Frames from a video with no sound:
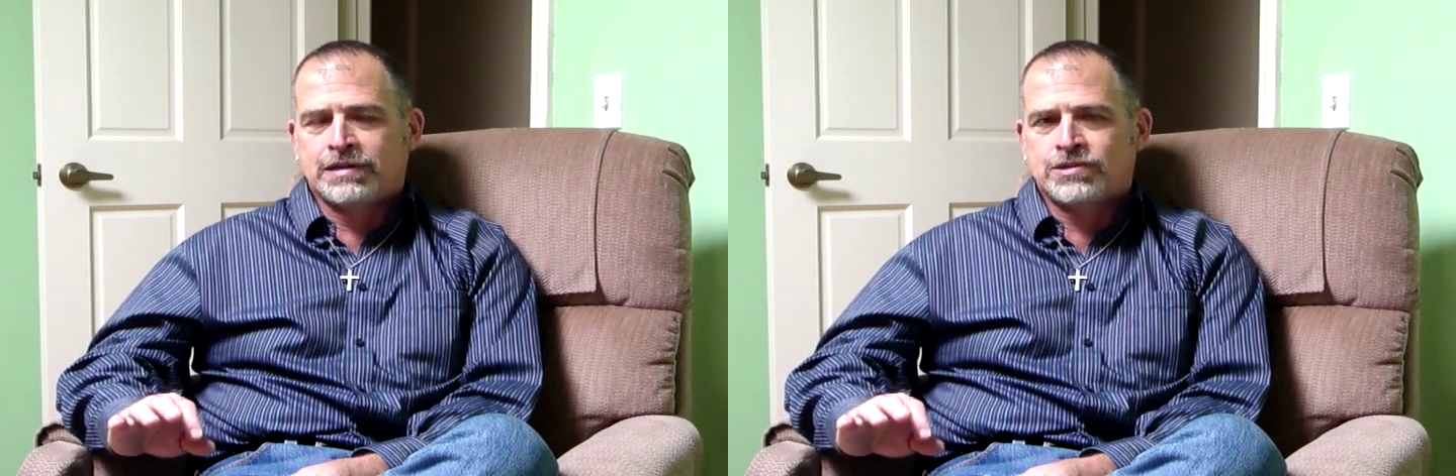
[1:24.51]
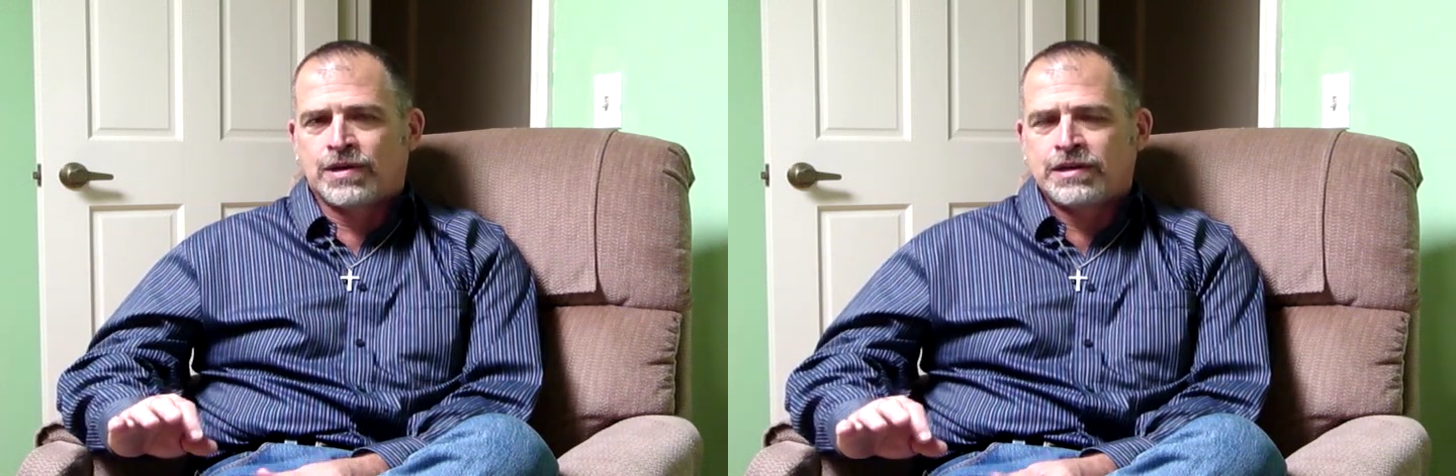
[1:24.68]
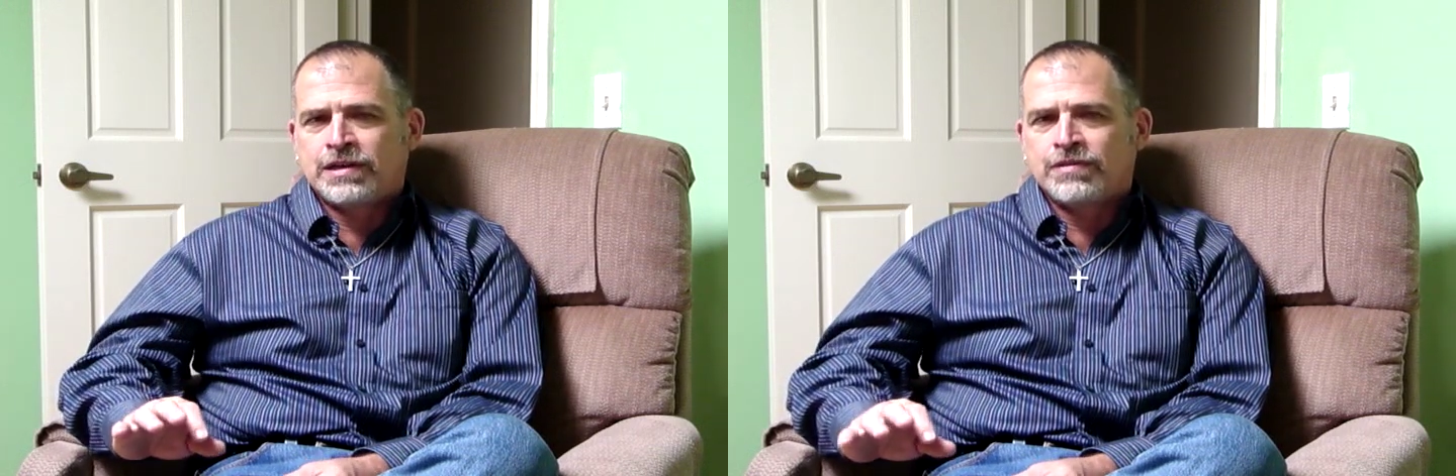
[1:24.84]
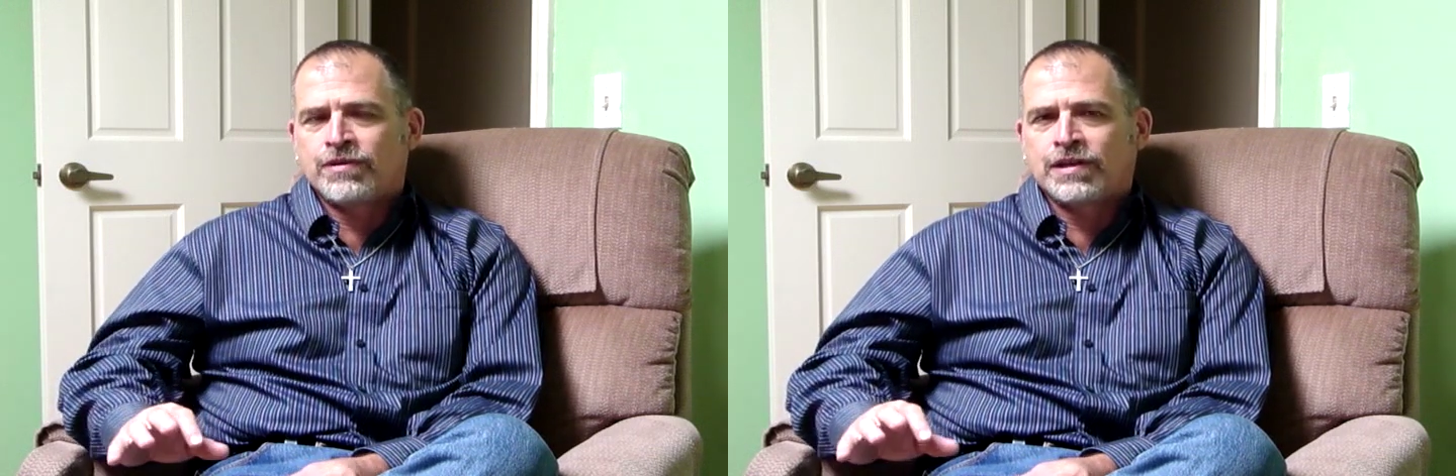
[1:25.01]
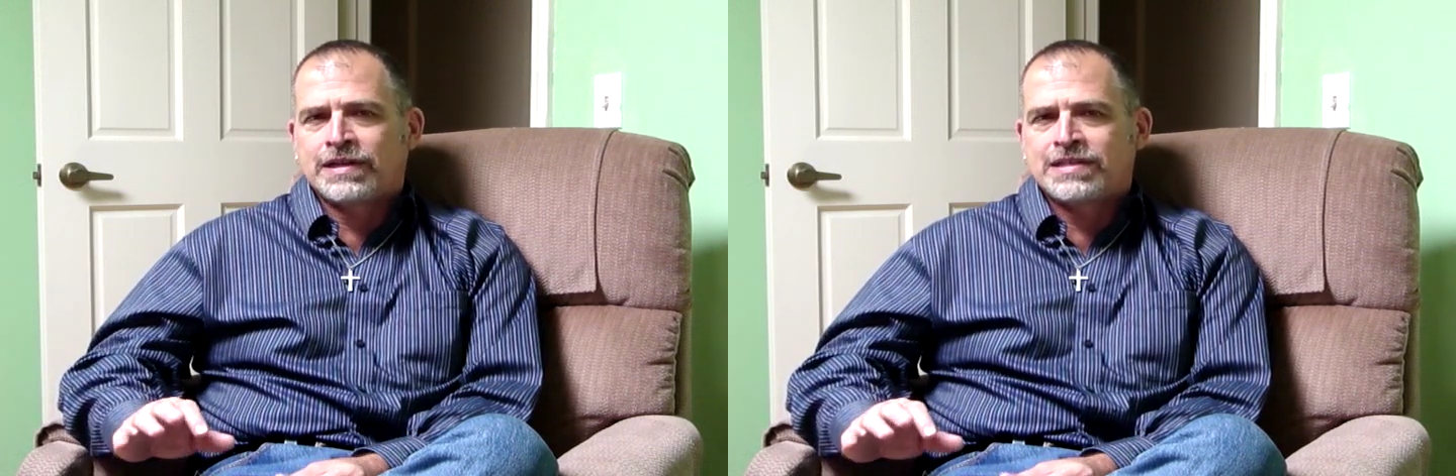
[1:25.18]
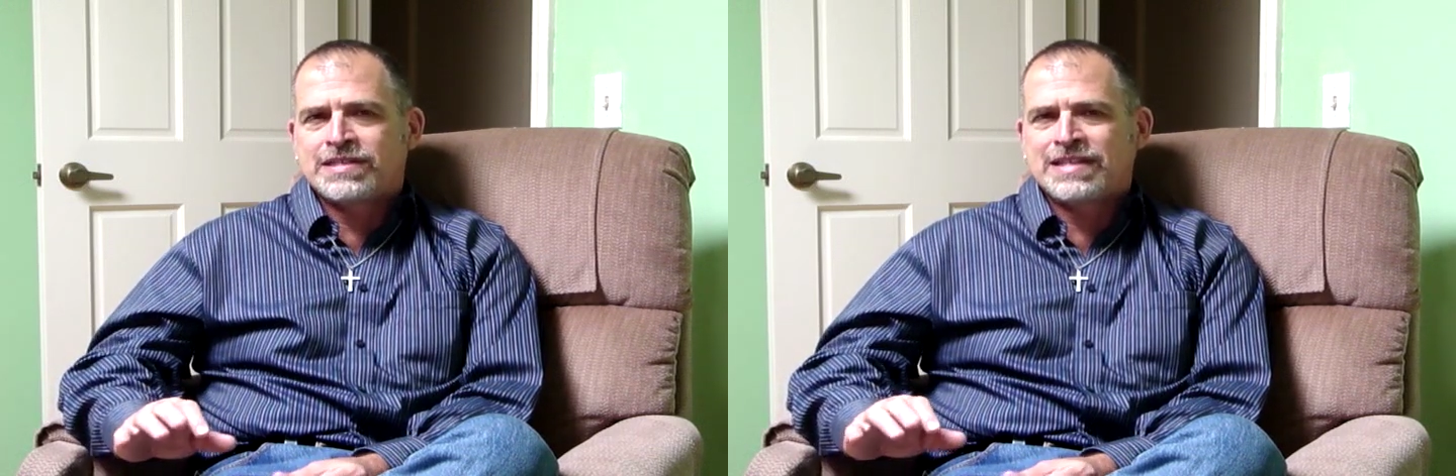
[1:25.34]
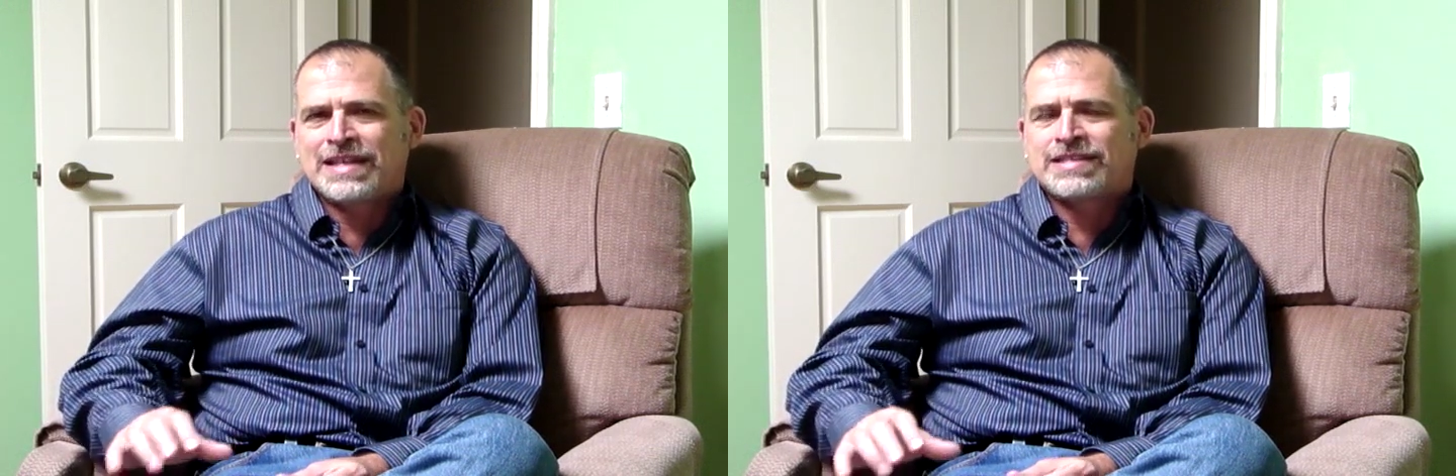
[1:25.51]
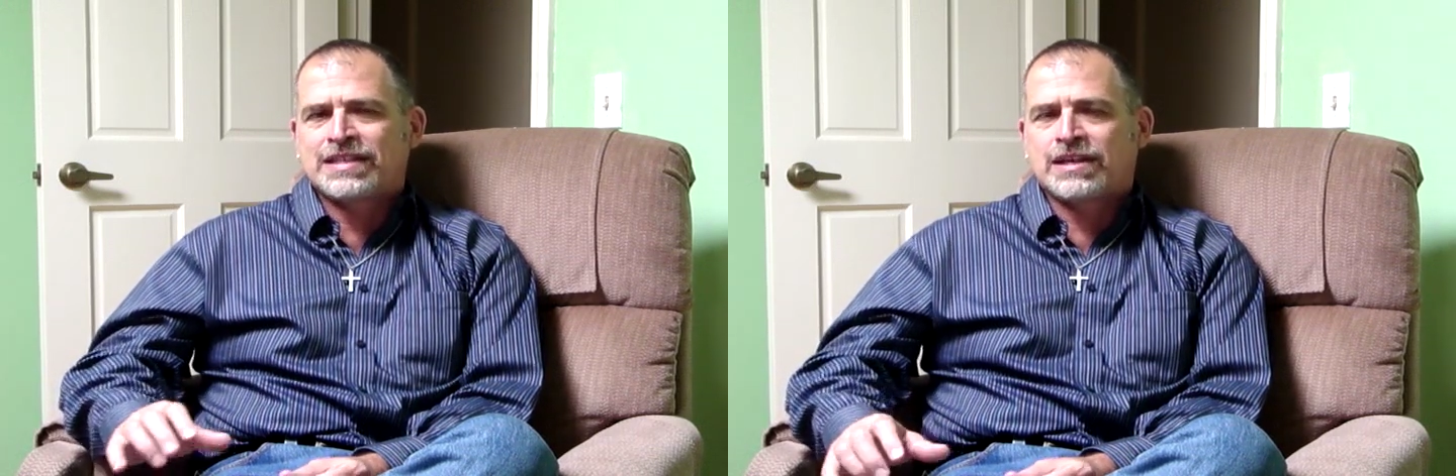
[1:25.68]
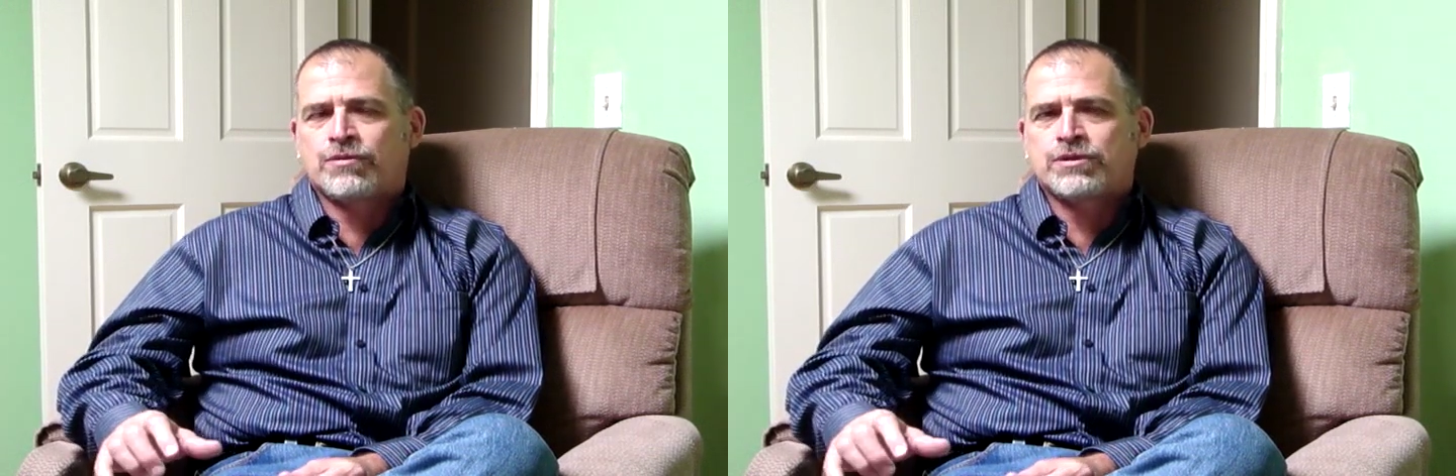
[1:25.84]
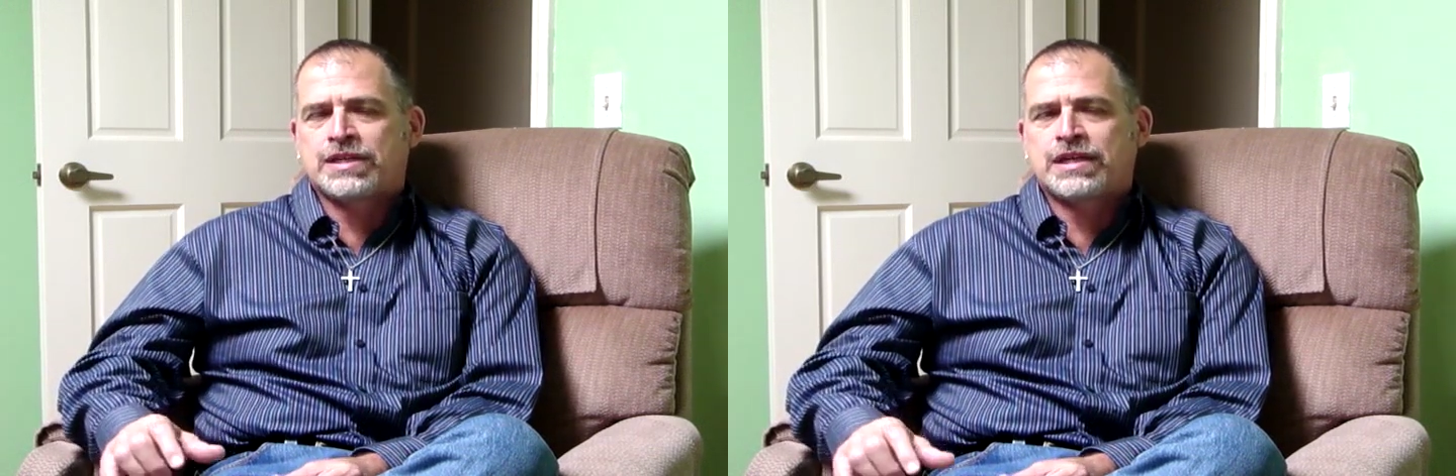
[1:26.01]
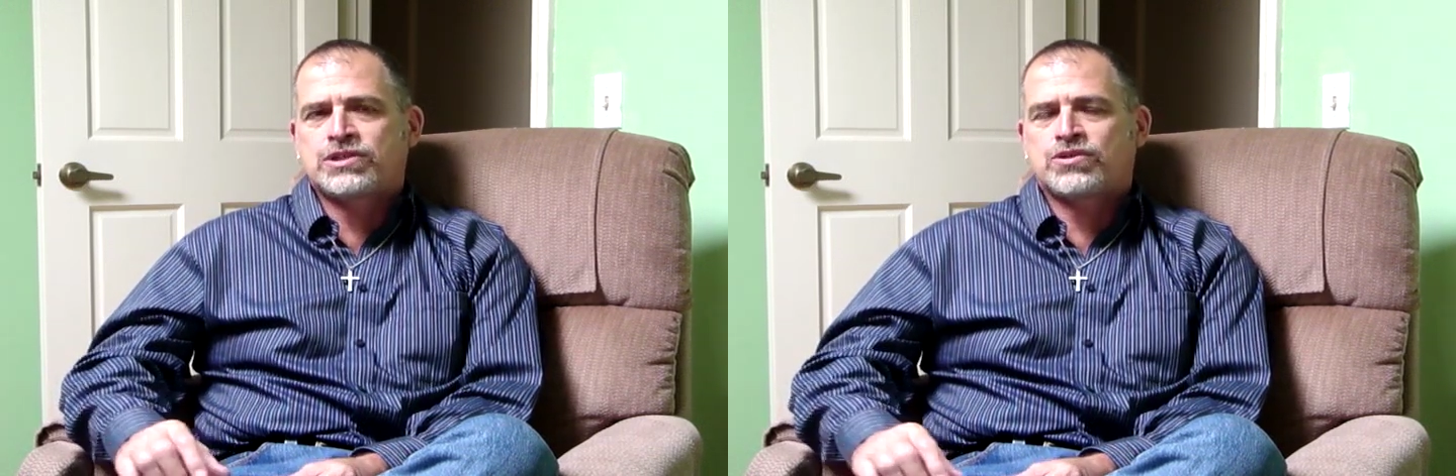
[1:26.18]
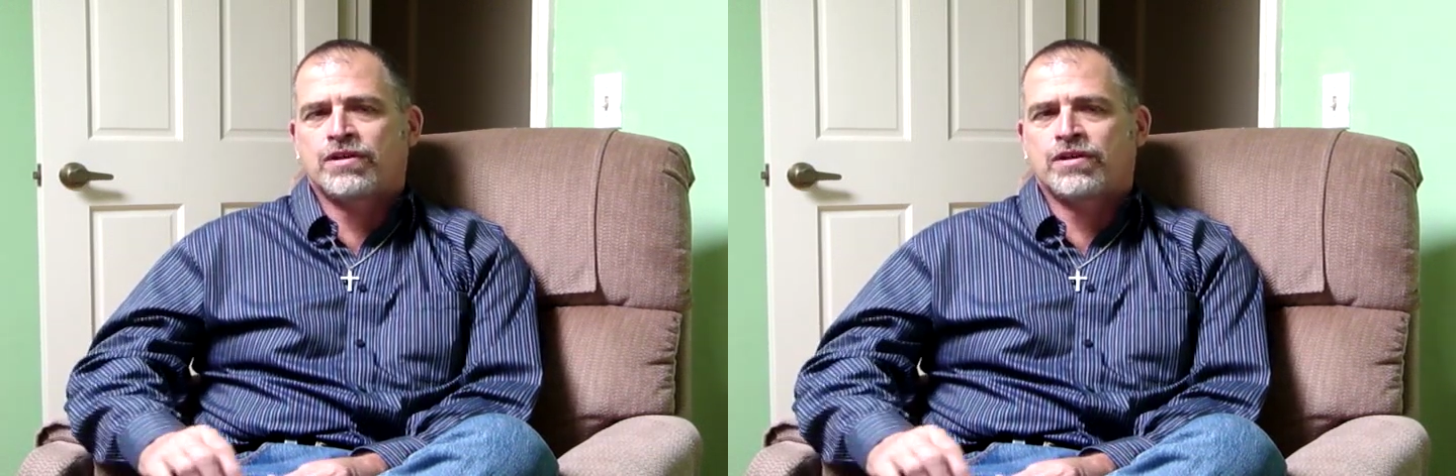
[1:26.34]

so I didn't really sense that there was any sort